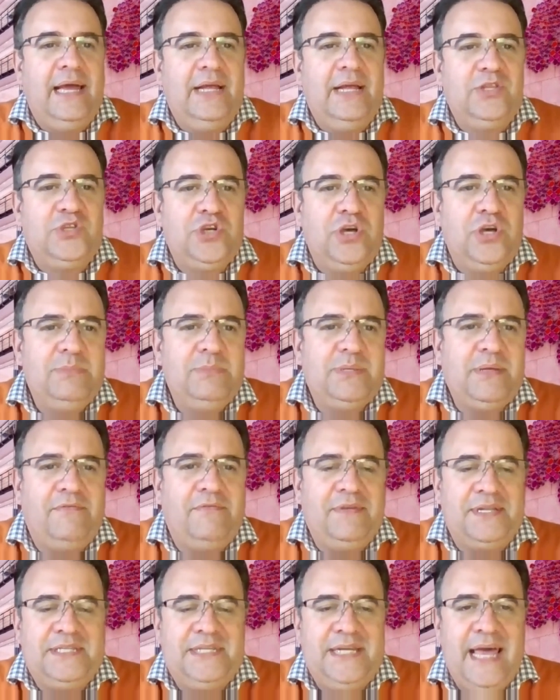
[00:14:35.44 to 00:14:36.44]
In terms of
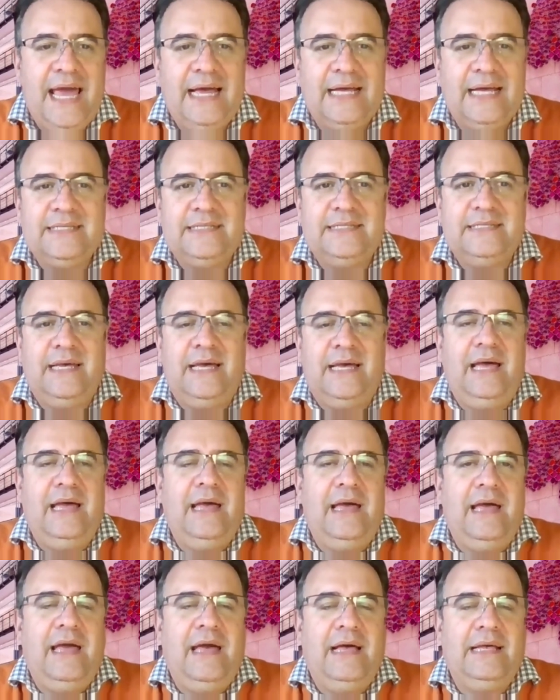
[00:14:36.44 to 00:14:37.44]
the tax uh,
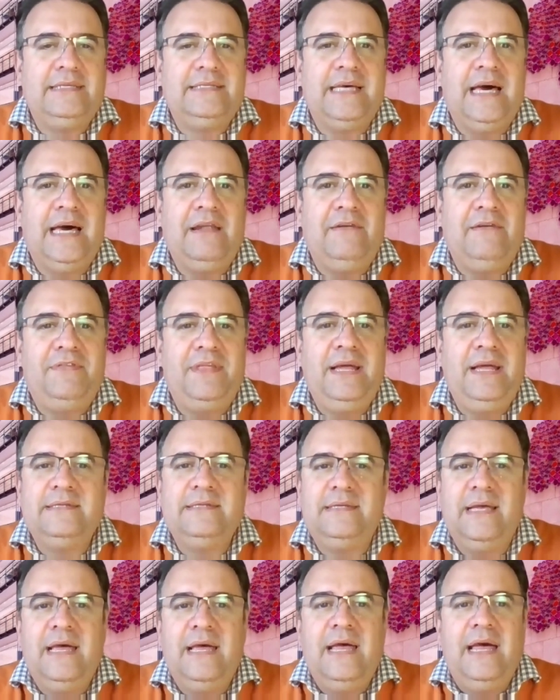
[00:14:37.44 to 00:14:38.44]
uh, side of
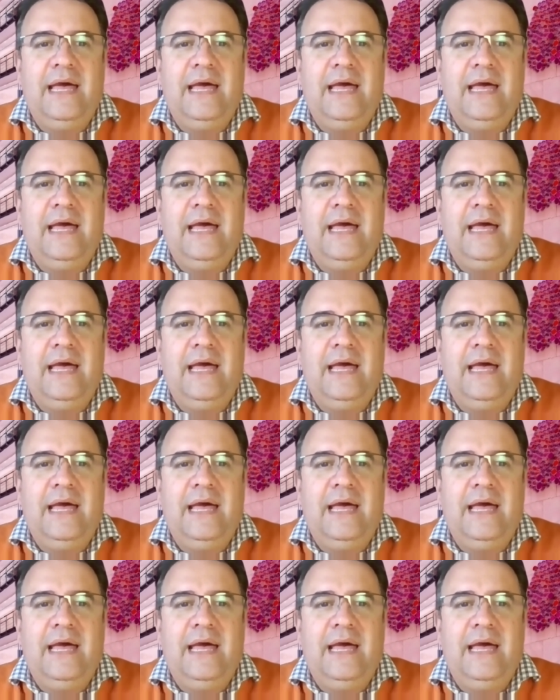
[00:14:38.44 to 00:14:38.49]
things,